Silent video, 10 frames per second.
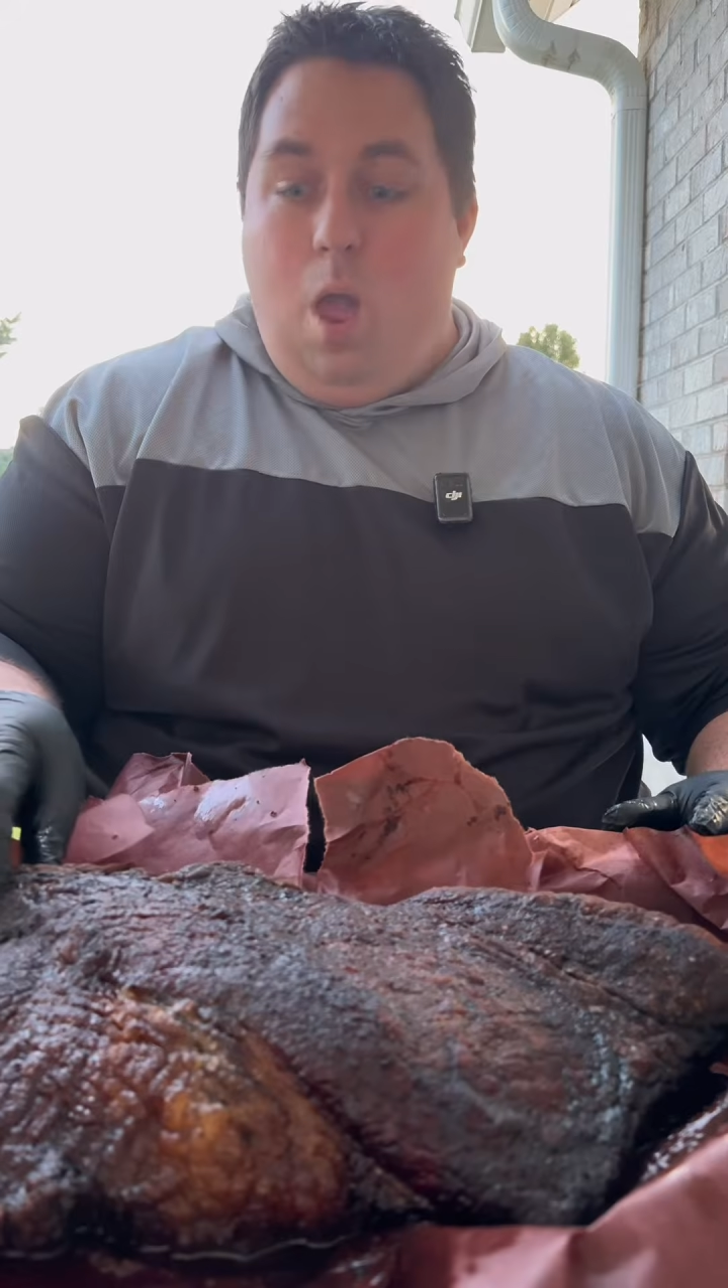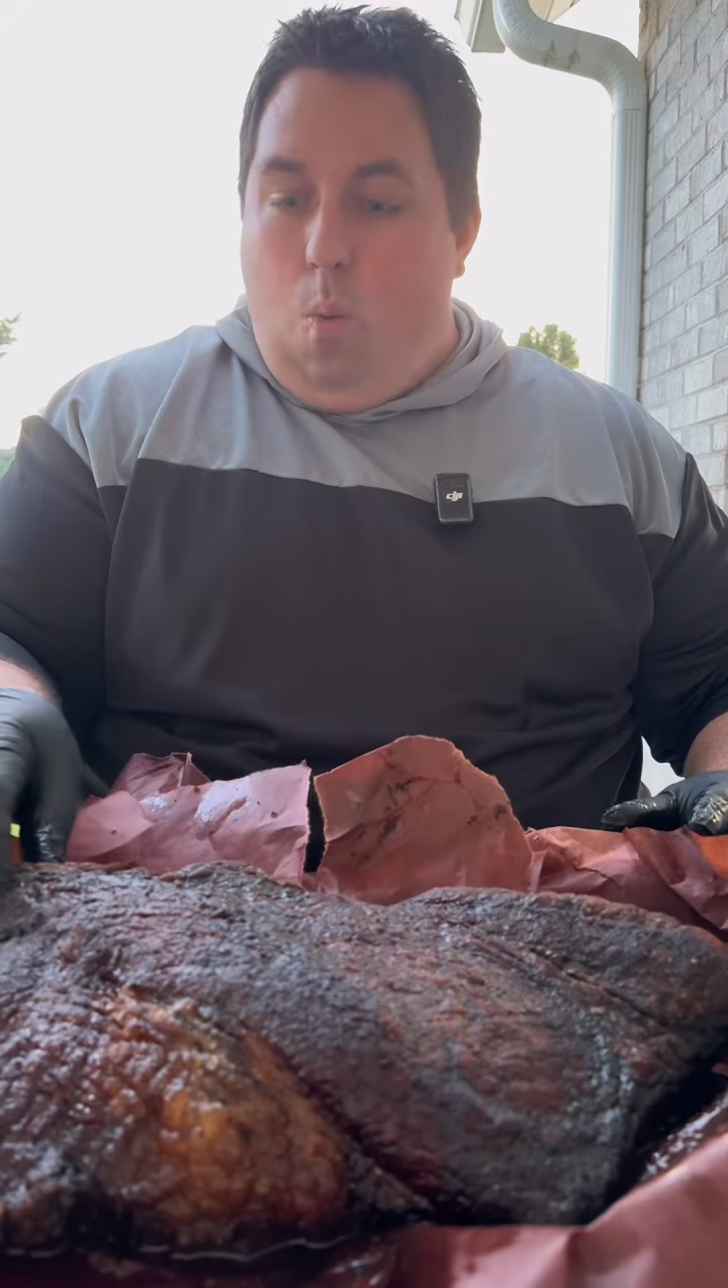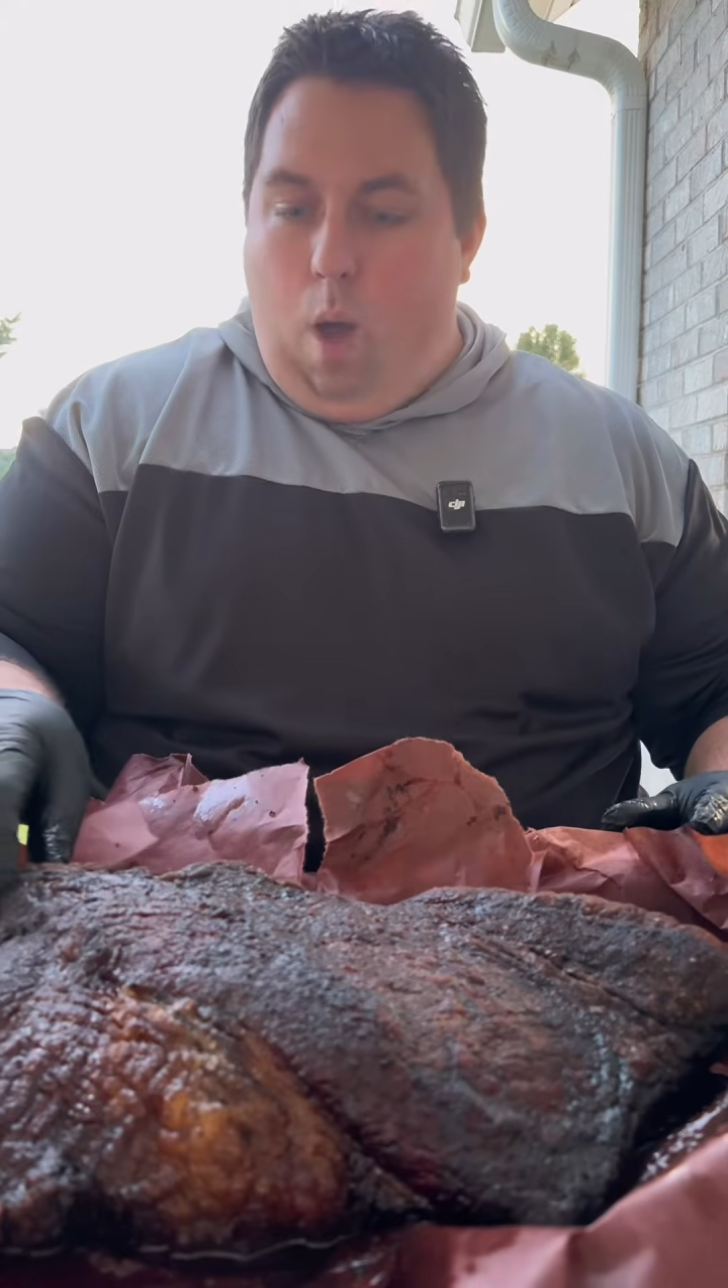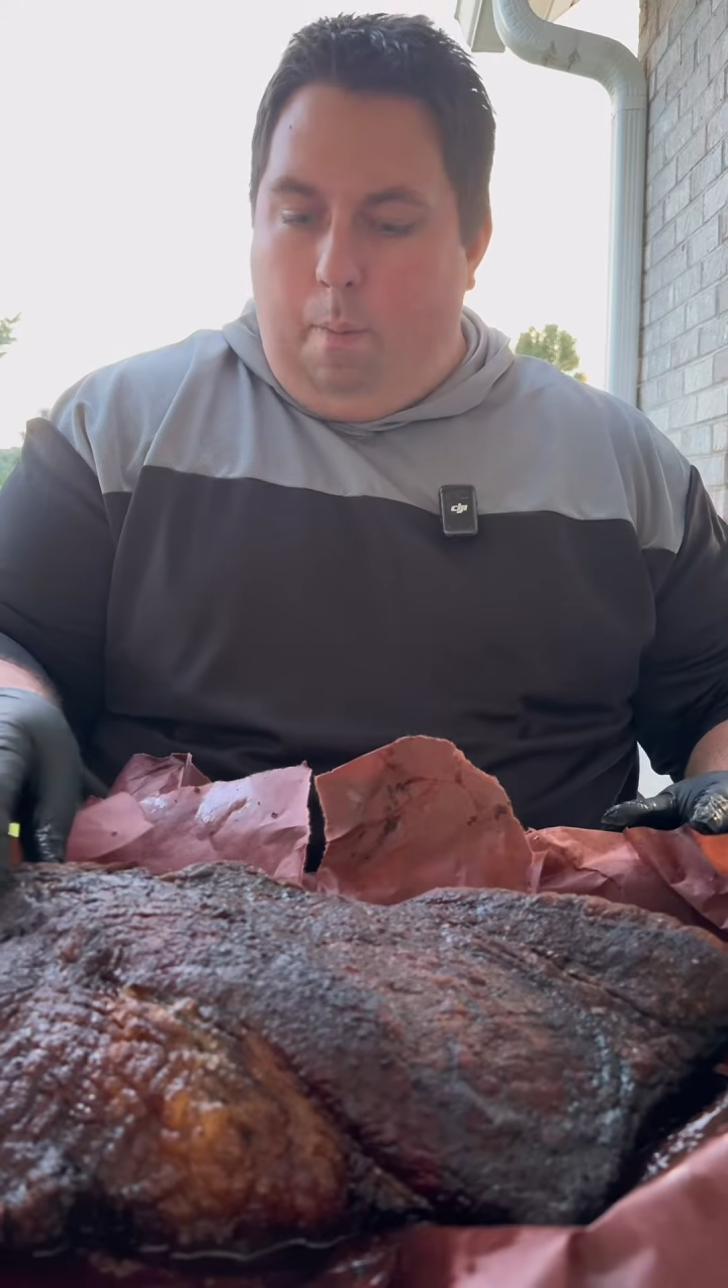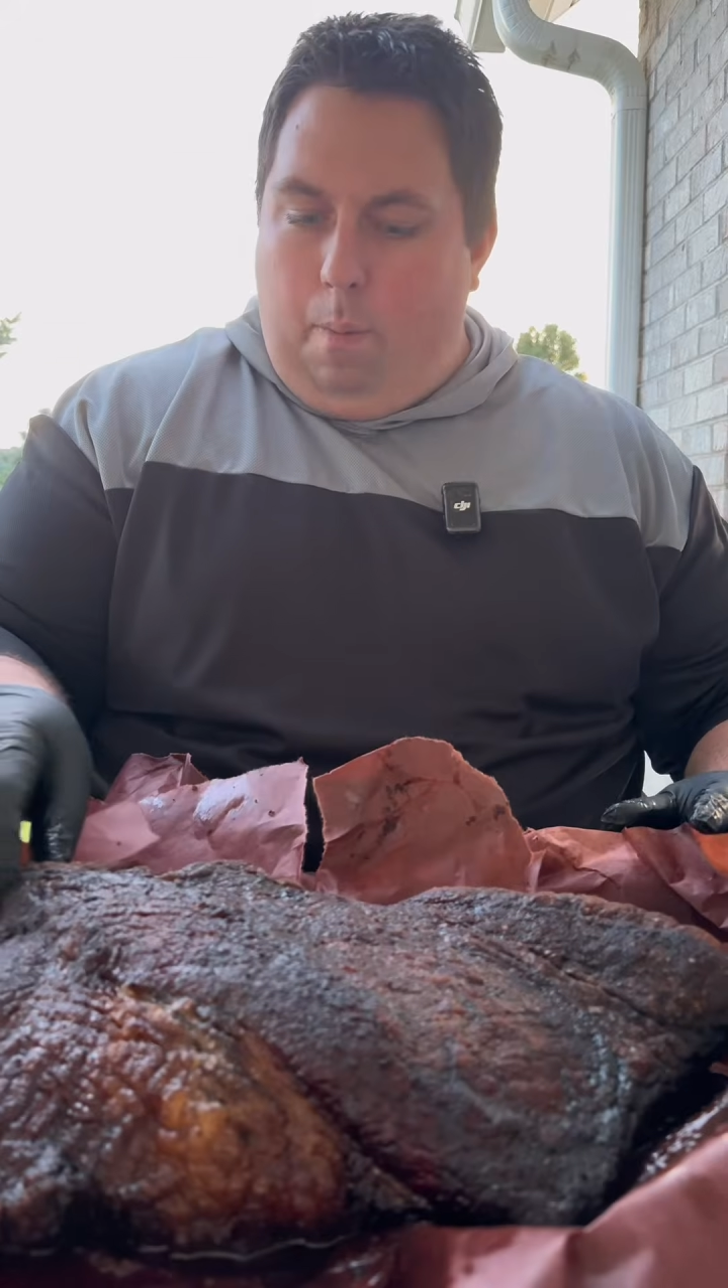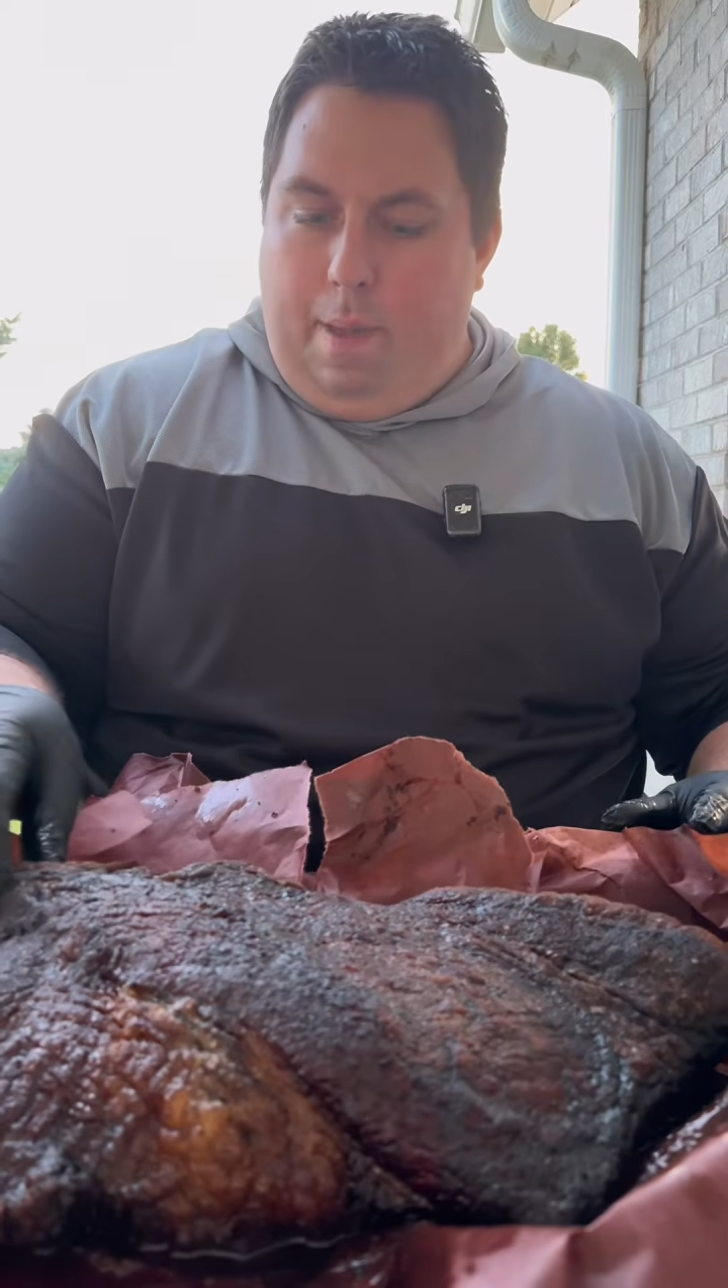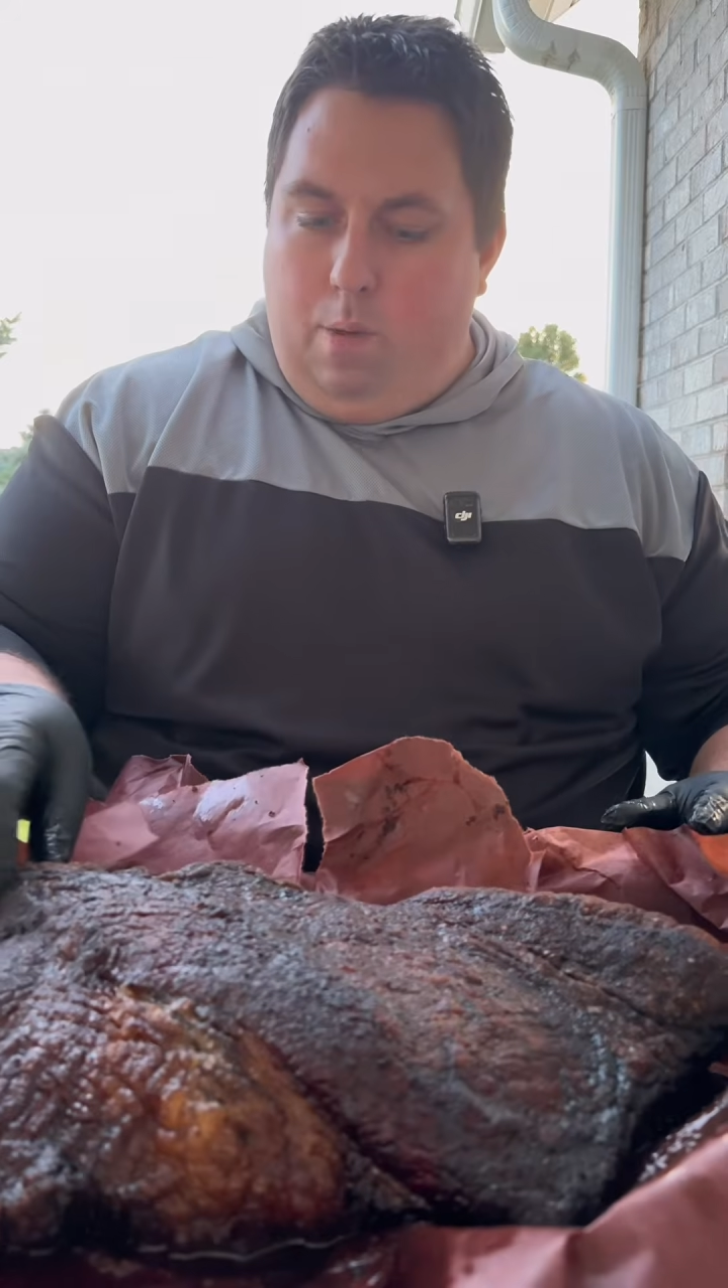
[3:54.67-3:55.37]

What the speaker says: wobble baby,